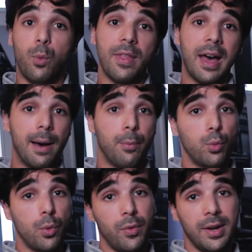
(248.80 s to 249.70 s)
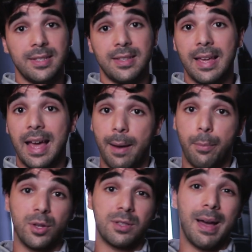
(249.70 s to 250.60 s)
whether Apple will release the
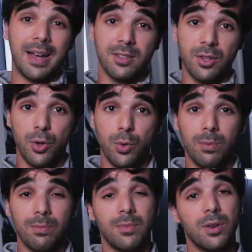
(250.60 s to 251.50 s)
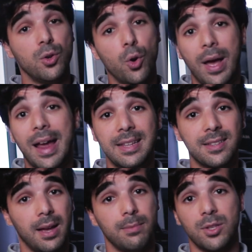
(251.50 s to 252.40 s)
AirPods Max 2, not
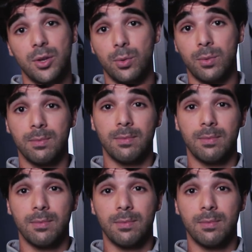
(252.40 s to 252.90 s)
anytime soon.